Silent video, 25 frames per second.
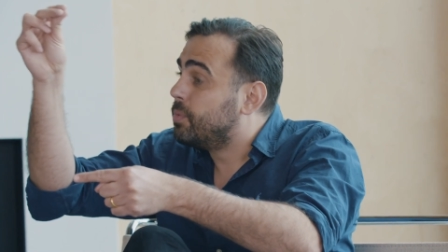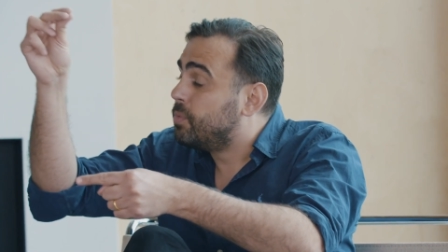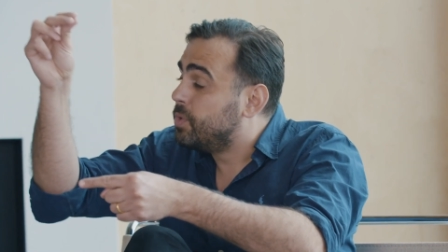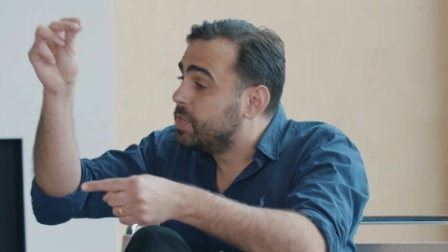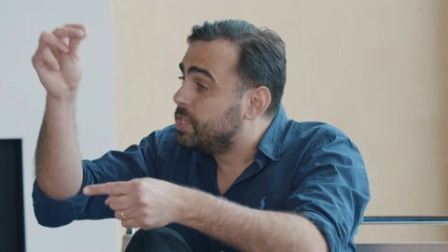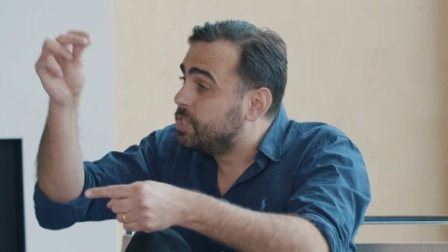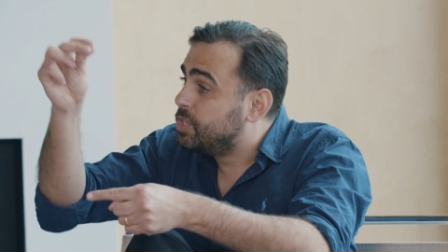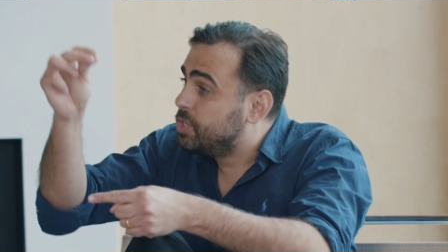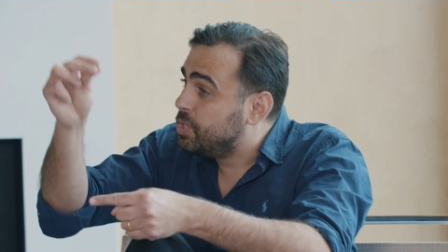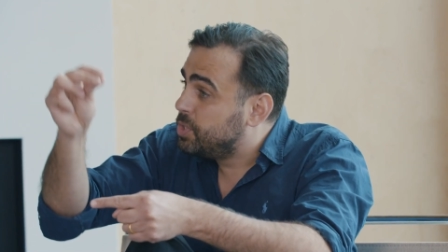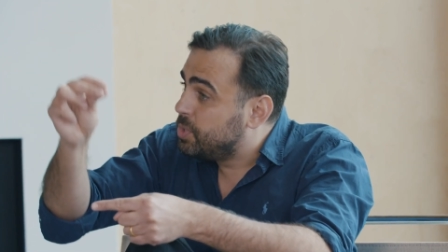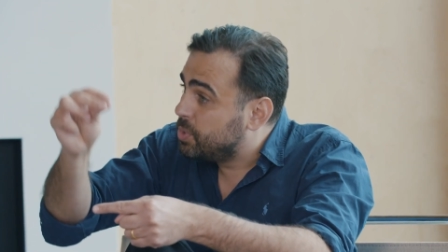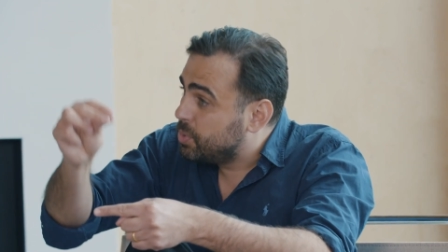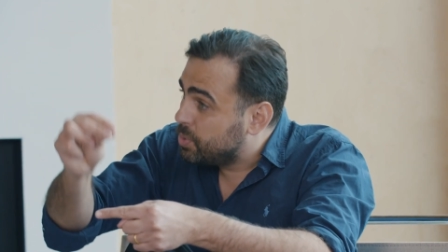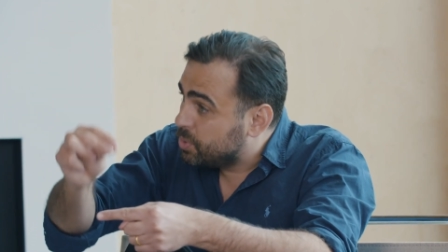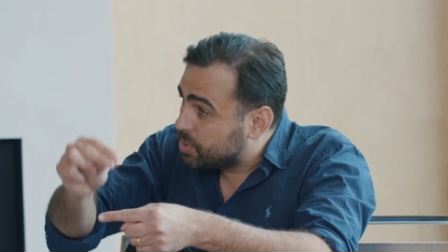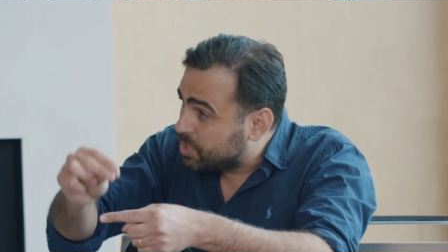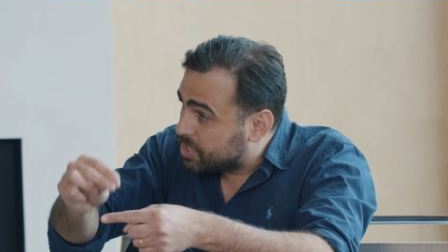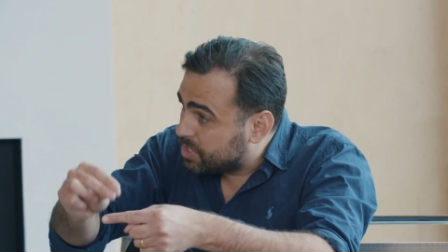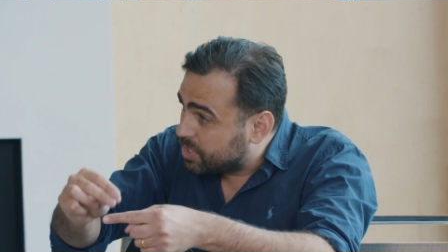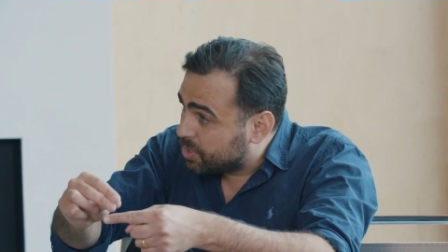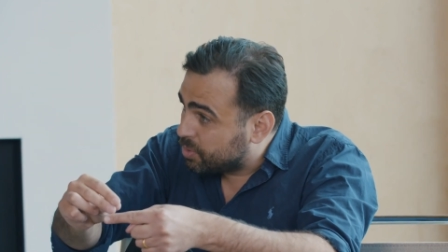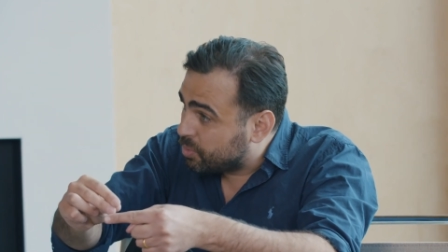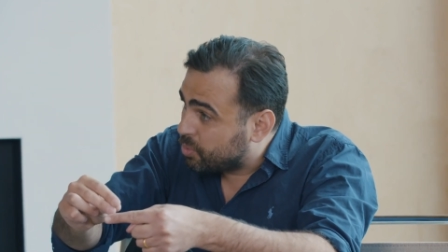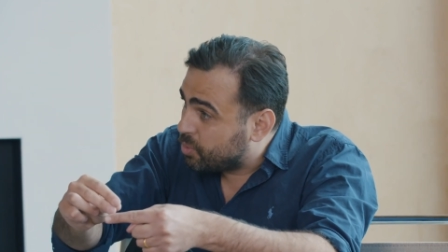
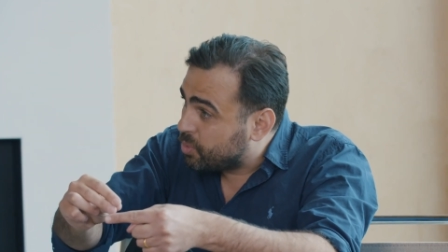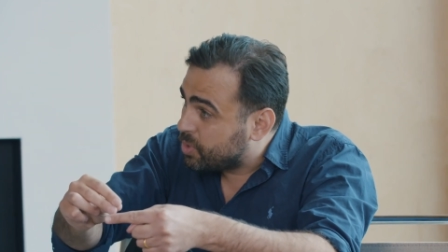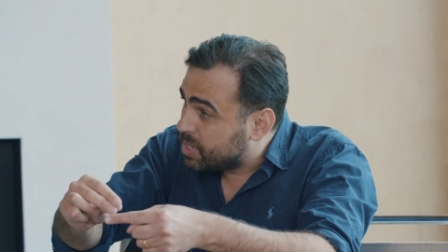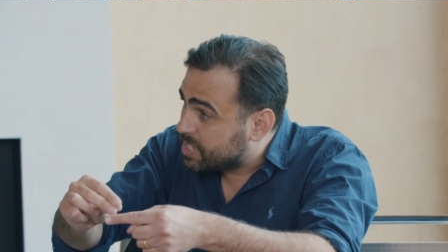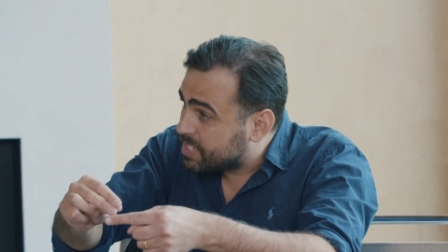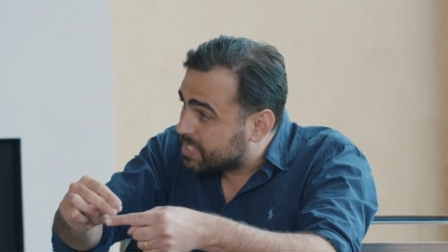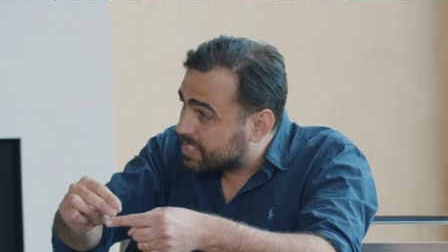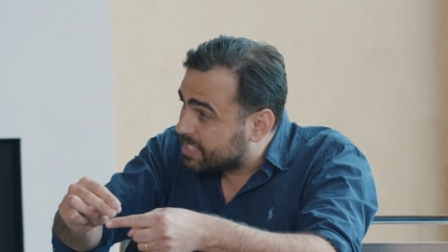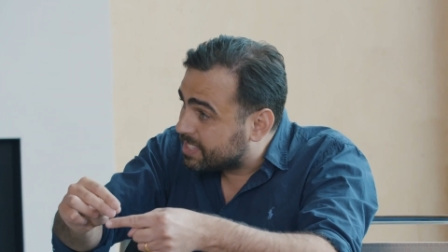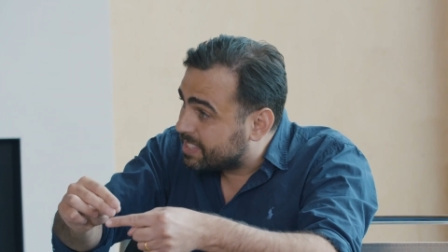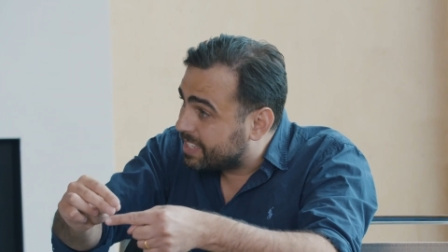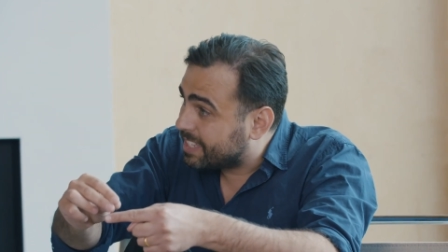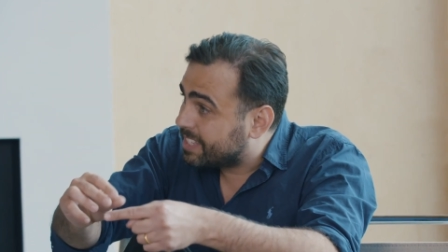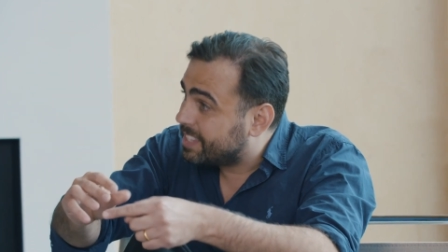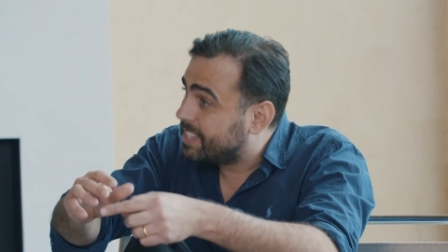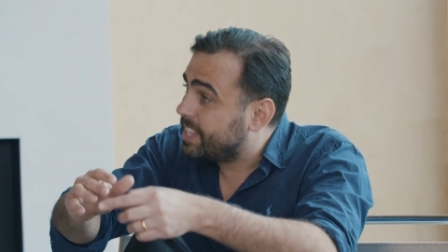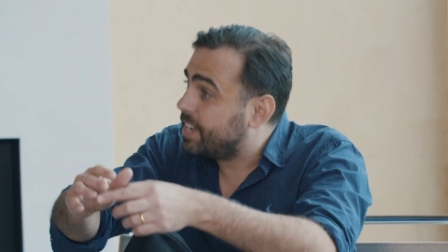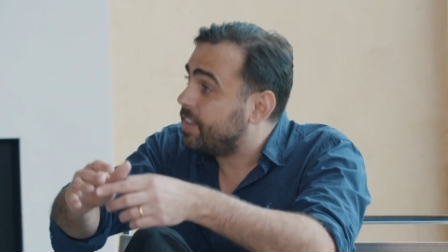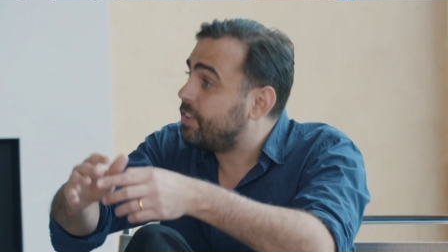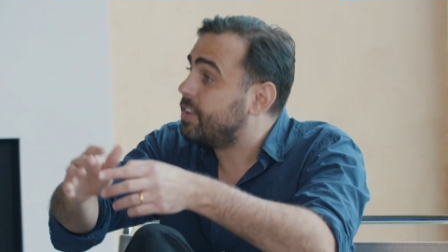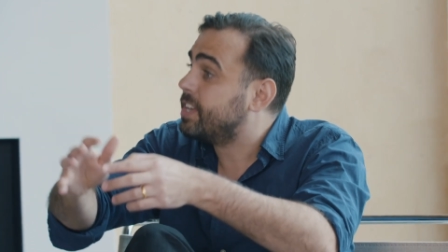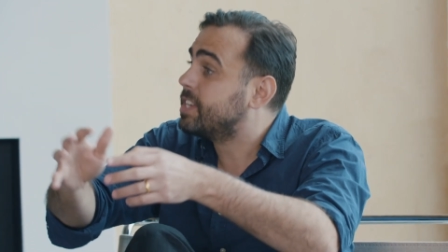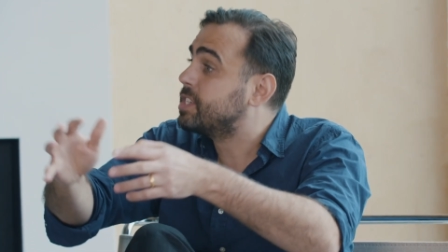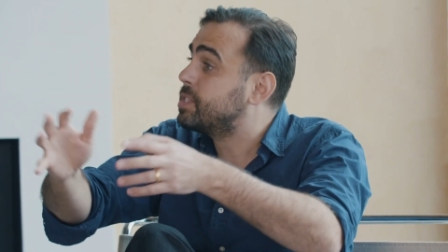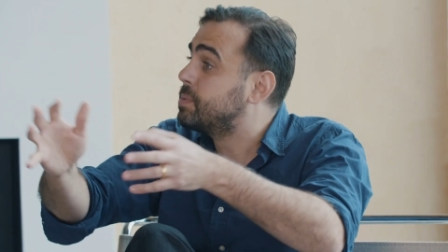reduce the risk that
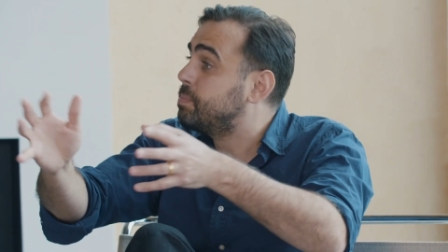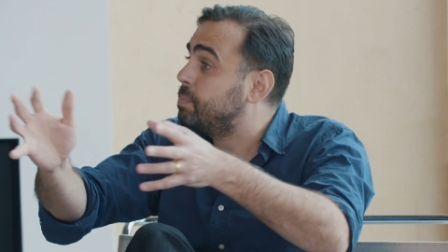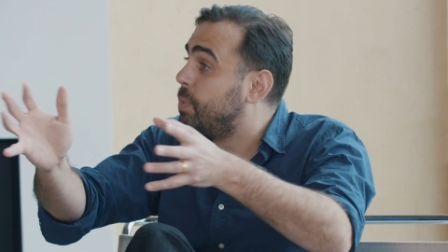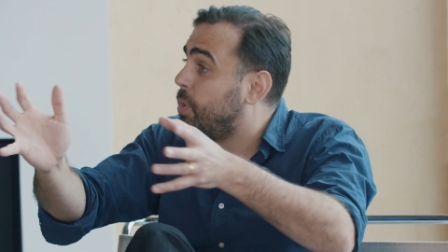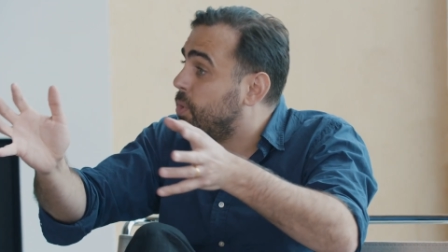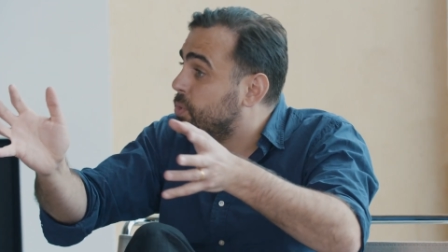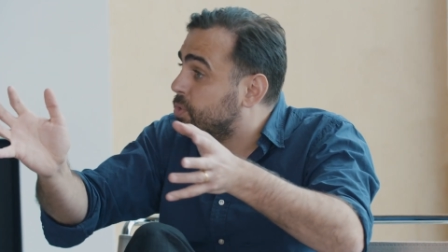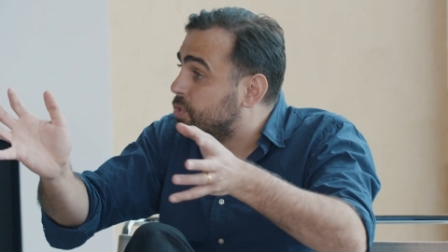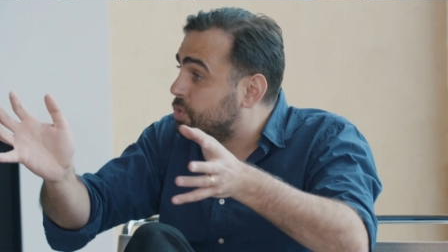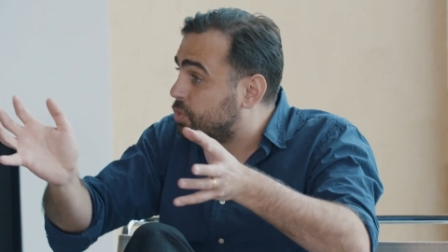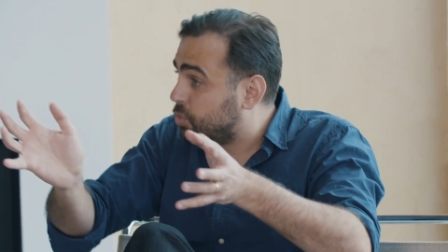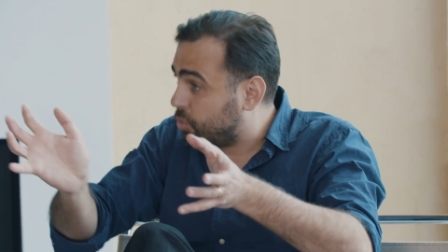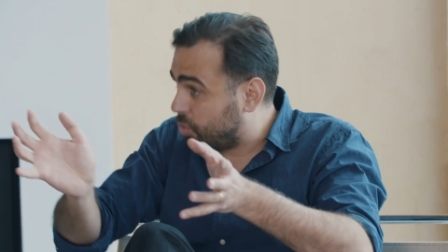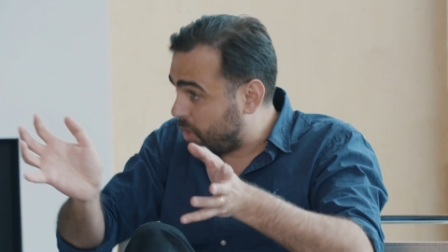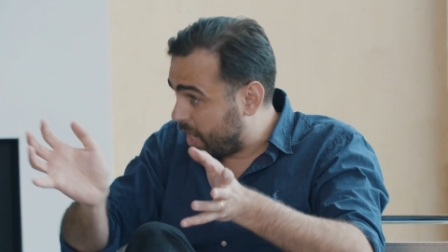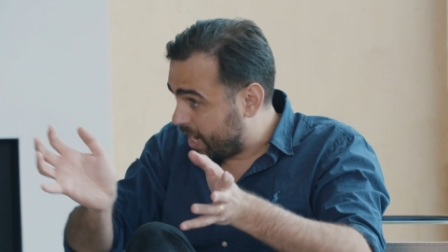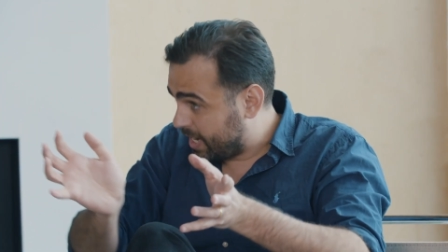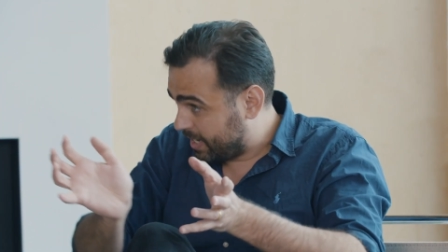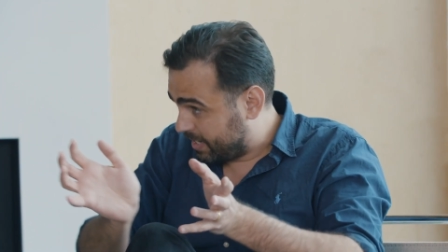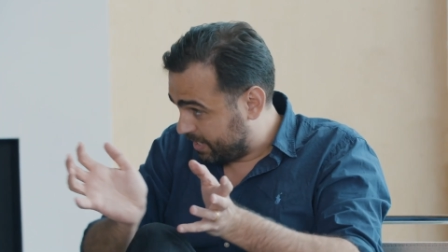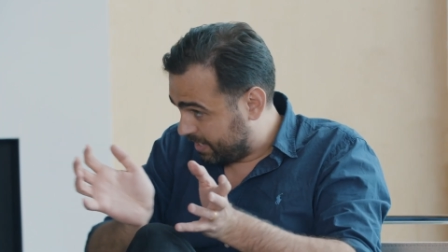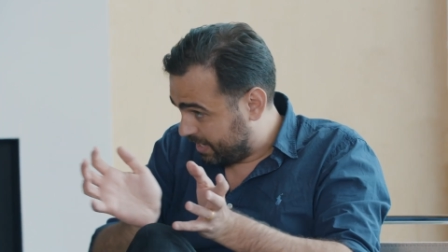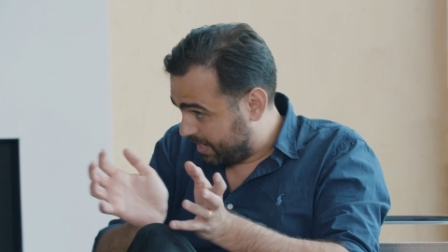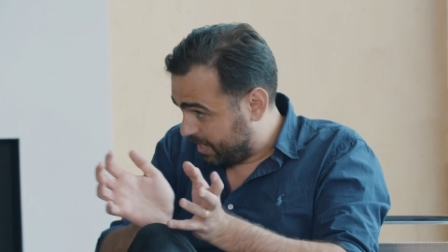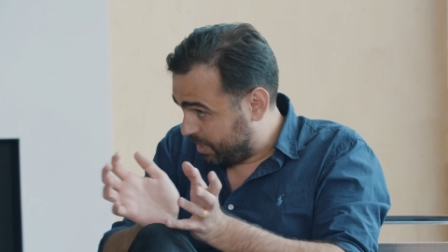they're exposed
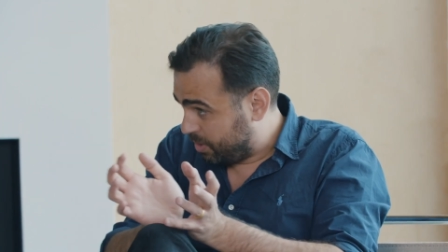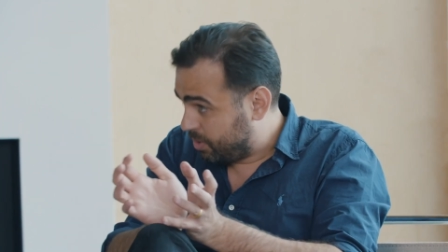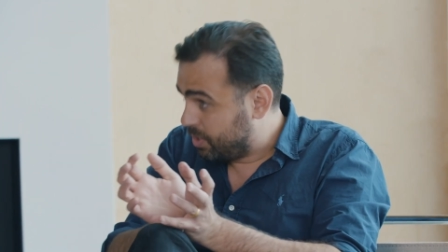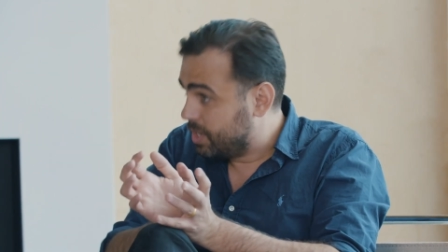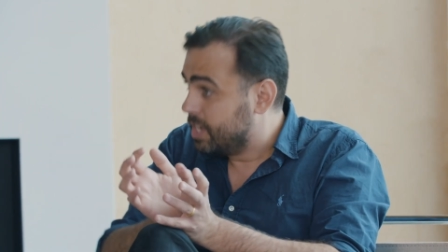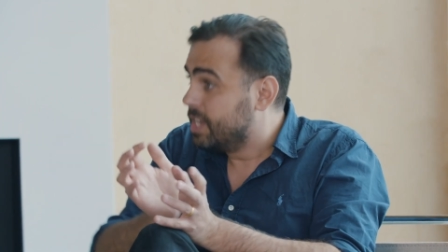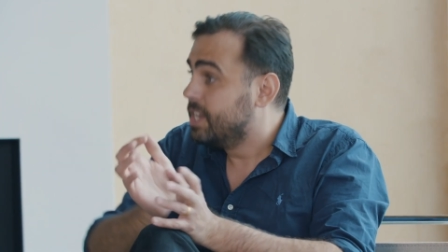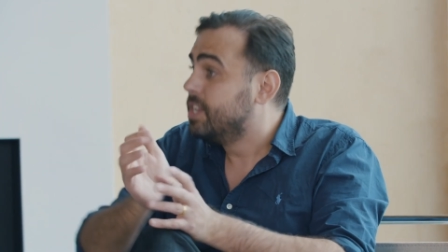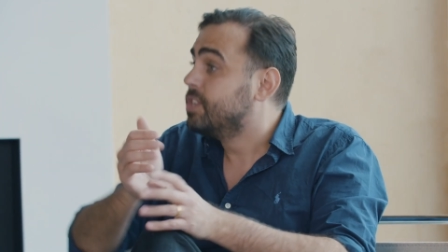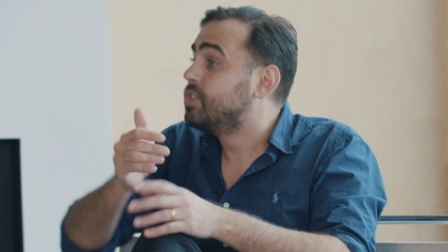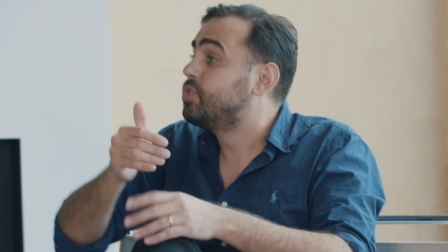right now